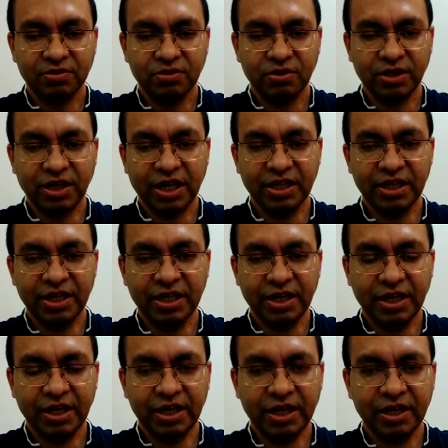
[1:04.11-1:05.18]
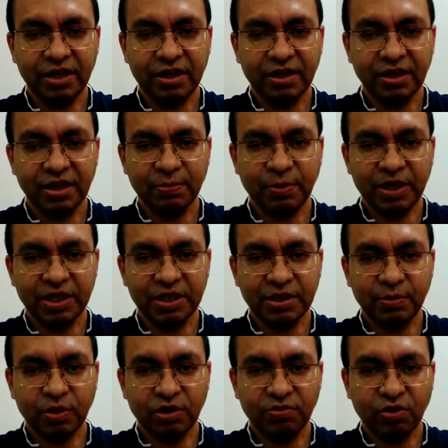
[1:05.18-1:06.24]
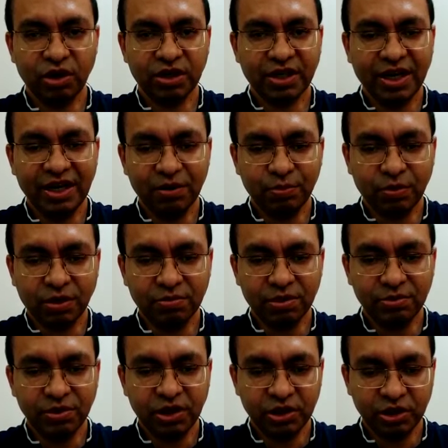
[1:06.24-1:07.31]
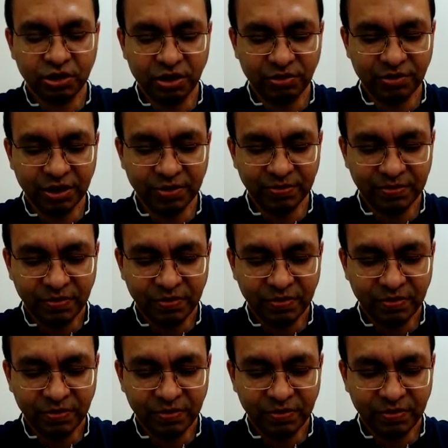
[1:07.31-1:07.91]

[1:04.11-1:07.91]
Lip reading: So gathering data depends upon what kind of problem you are solving.